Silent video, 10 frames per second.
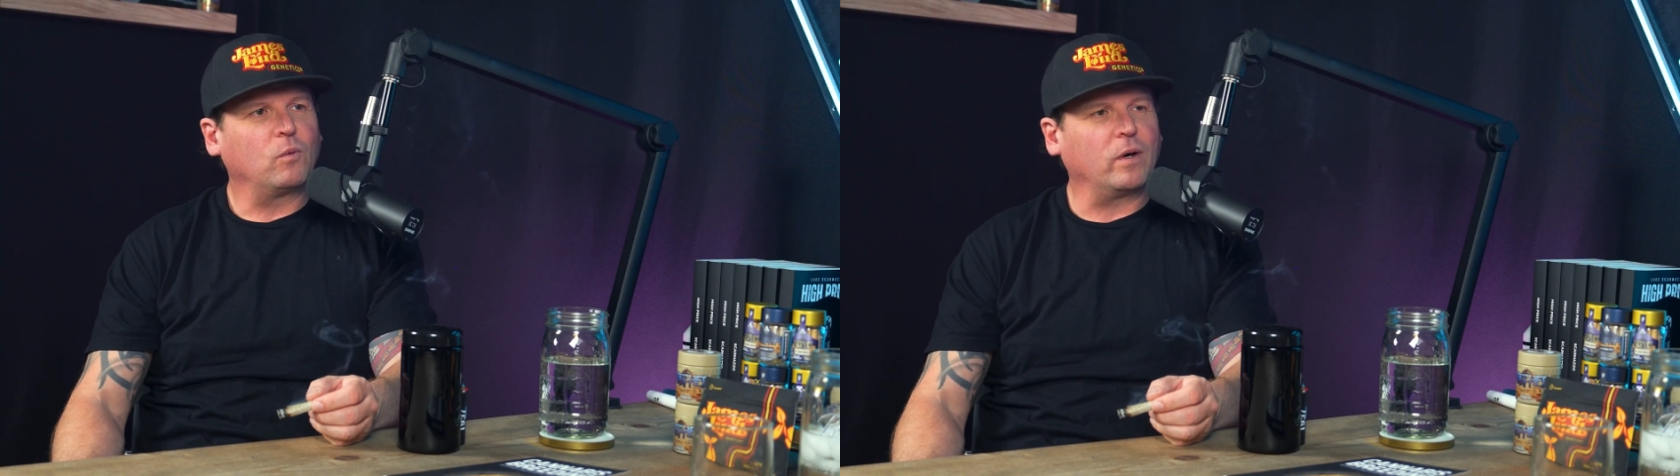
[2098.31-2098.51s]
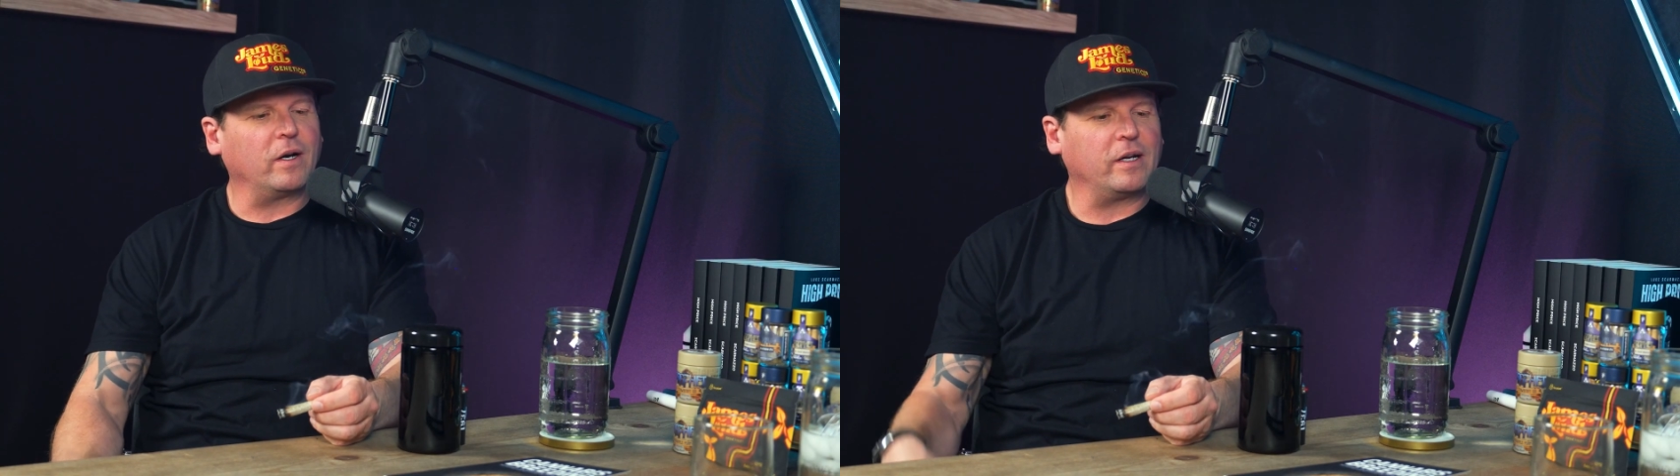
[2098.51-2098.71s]

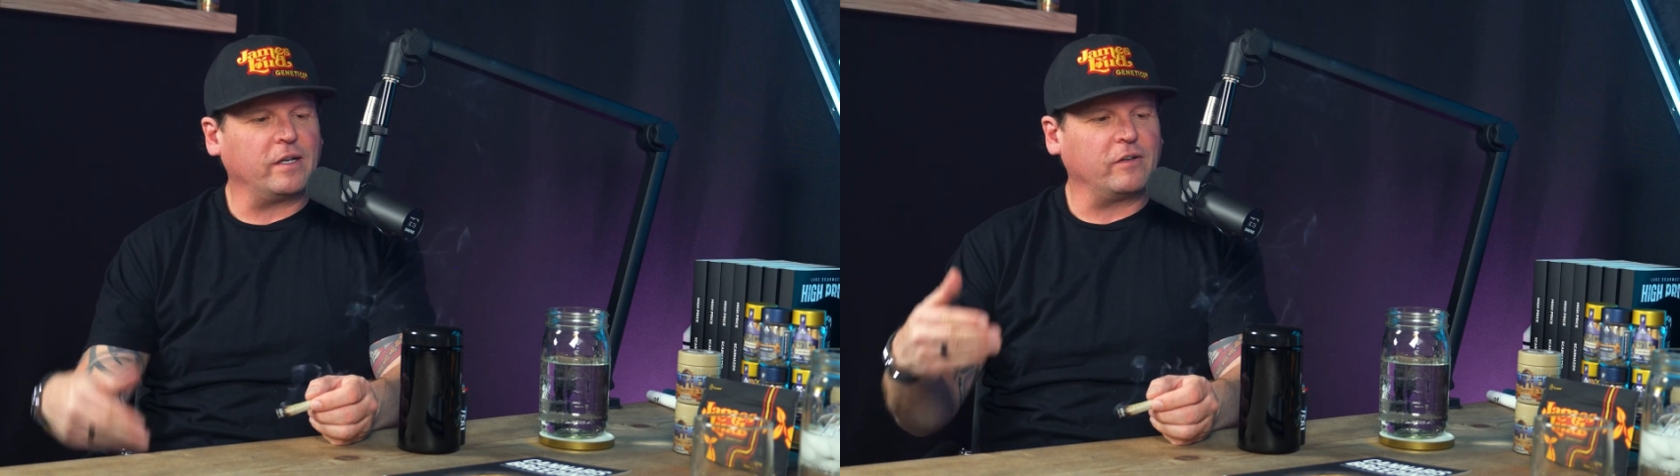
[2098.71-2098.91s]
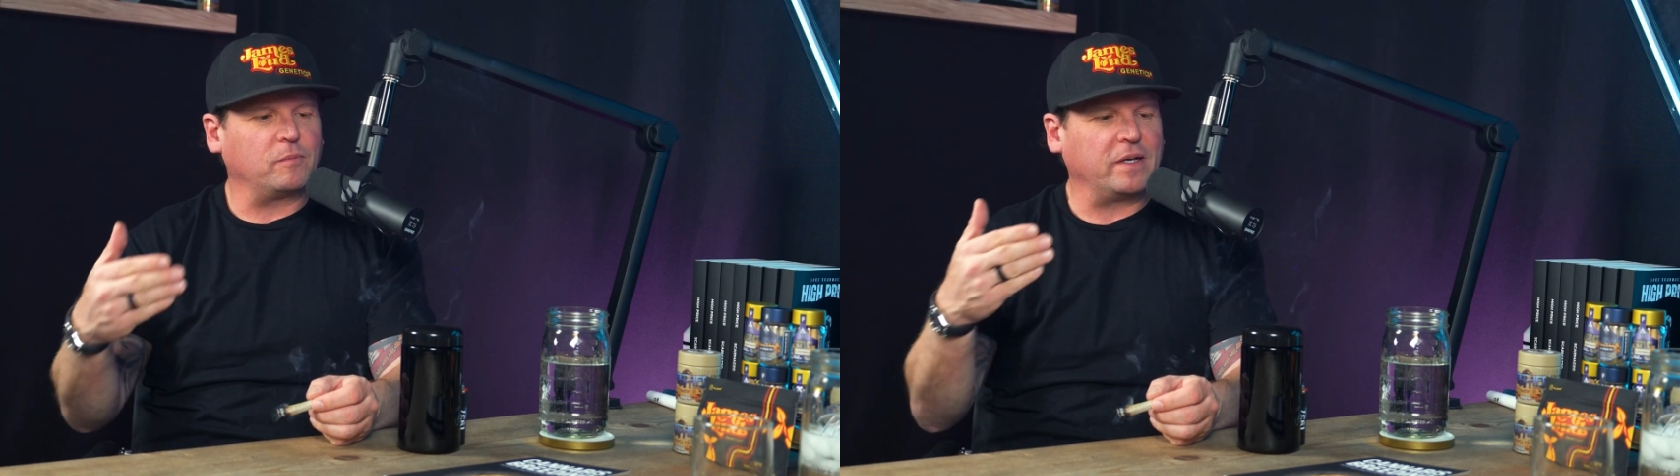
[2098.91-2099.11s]
where
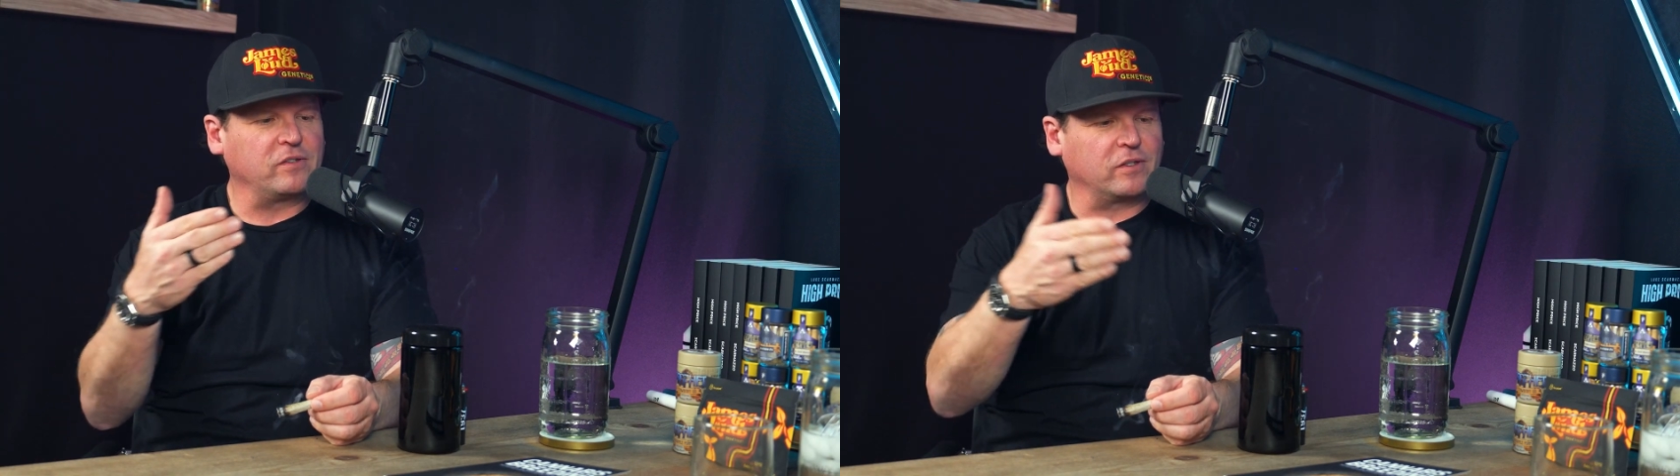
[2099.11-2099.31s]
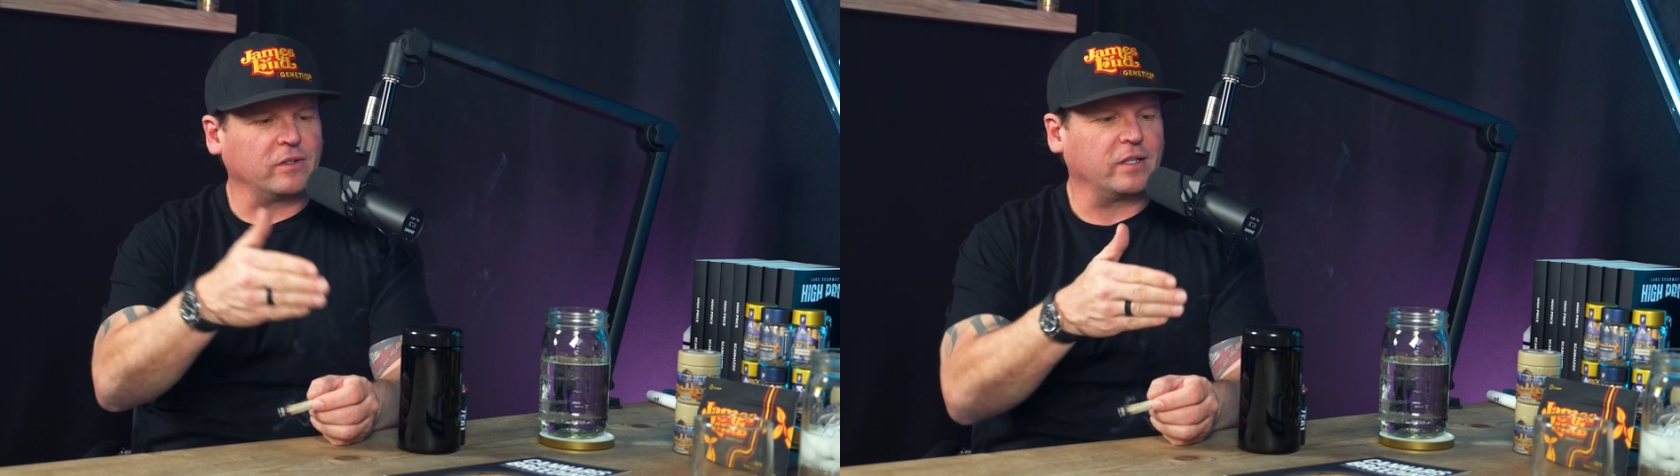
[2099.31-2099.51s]
it is
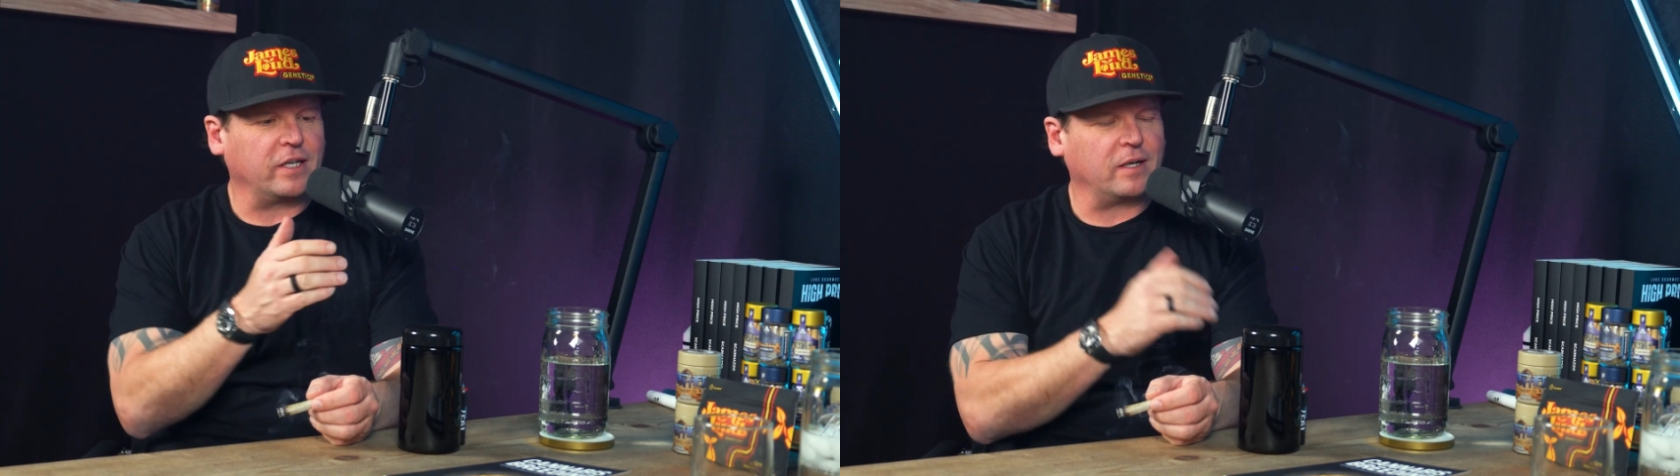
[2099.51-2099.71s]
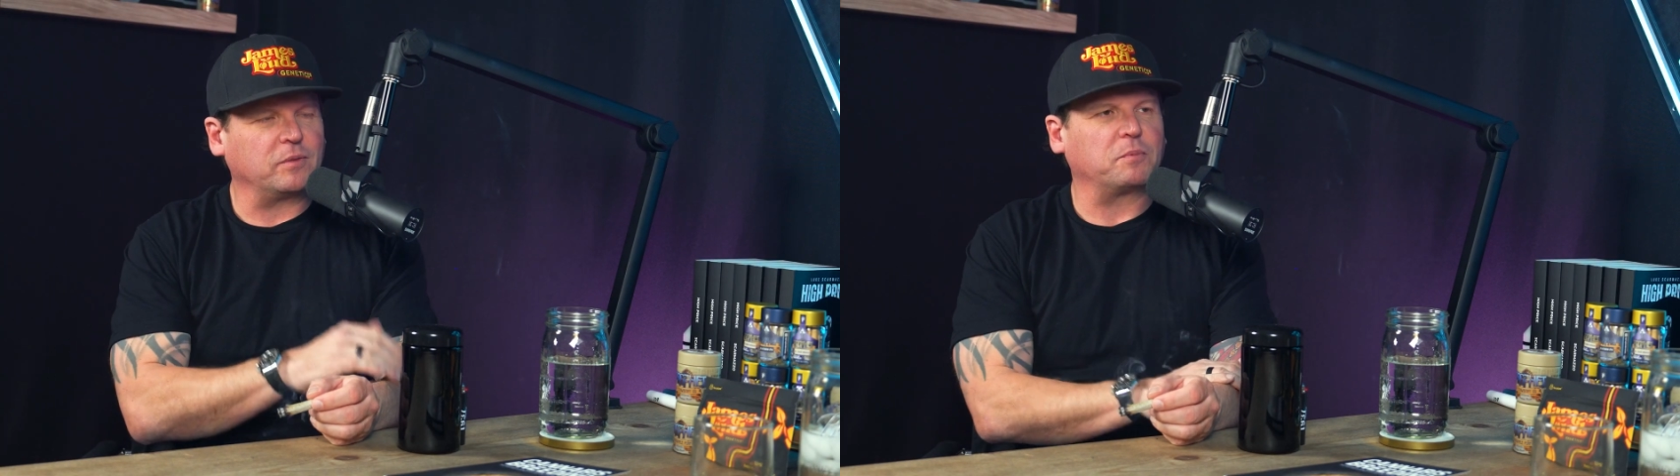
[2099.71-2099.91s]
basically the
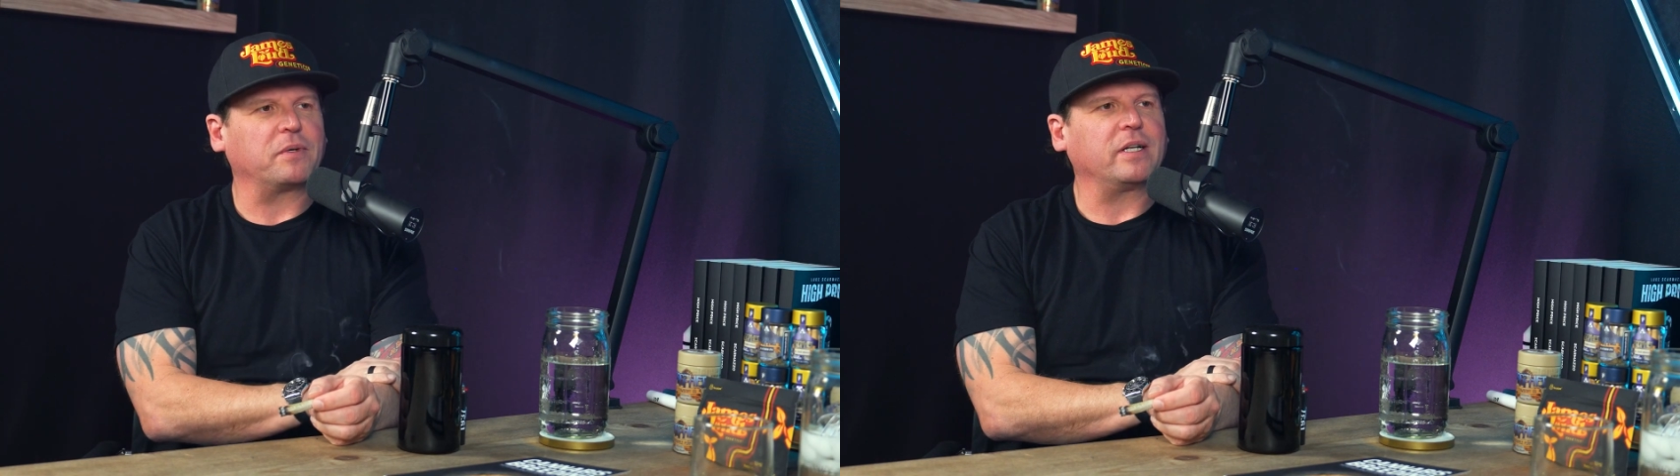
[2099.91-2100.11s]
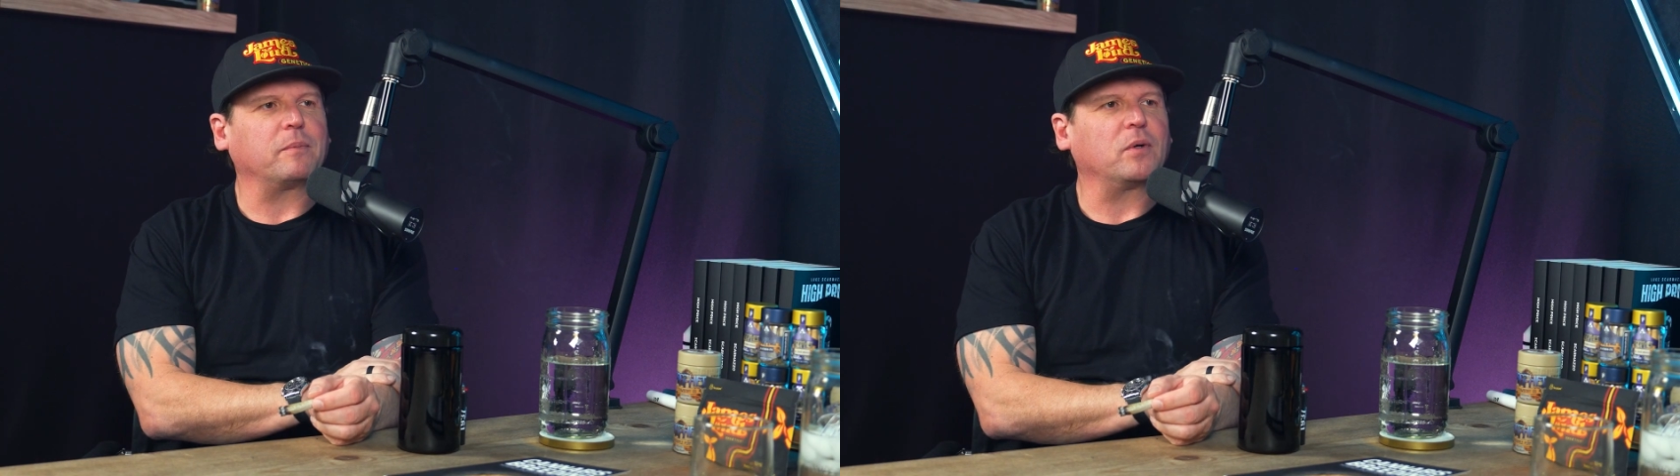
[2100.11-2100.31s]
cannabis
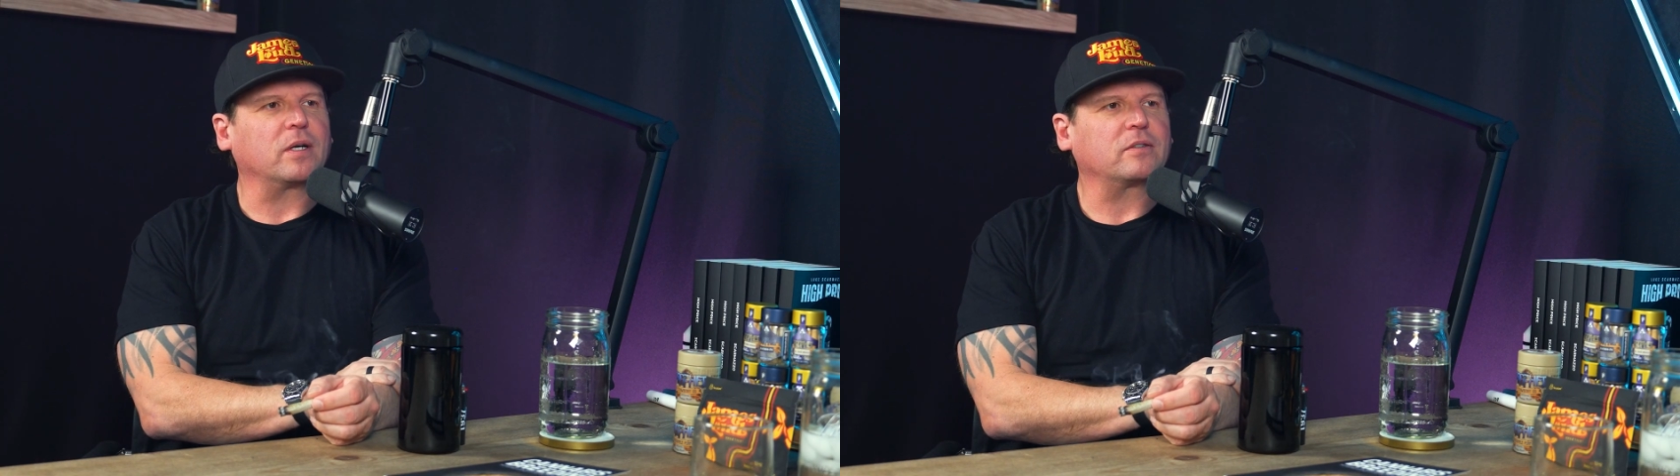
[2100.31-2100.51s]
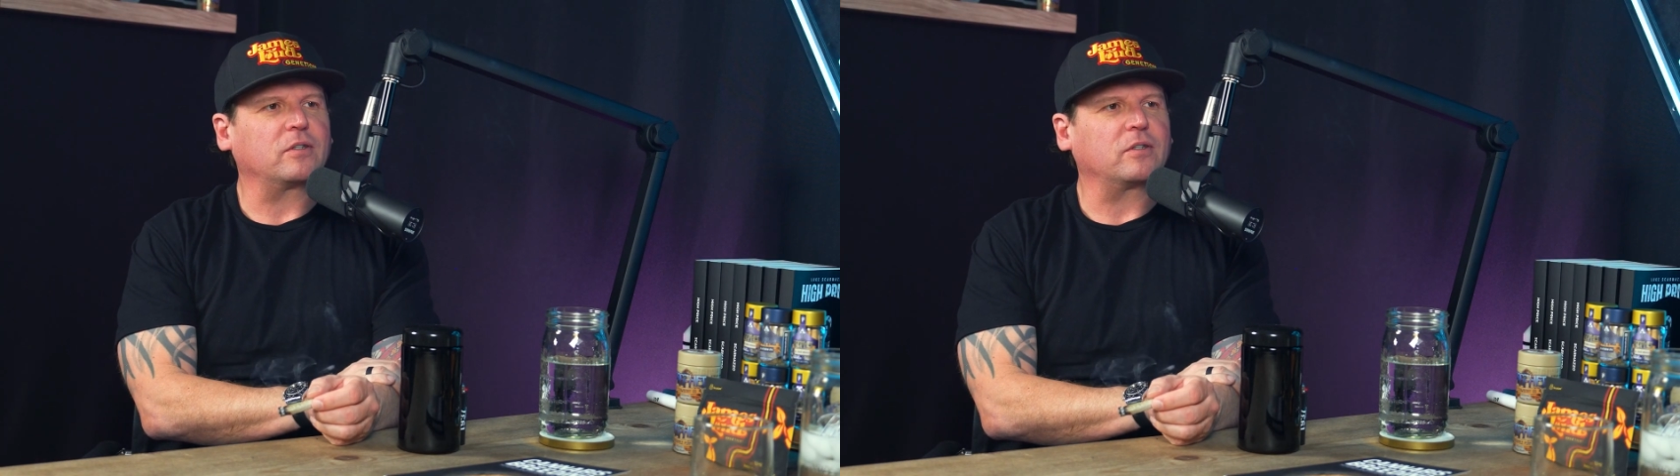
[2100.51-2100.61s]
breeding book.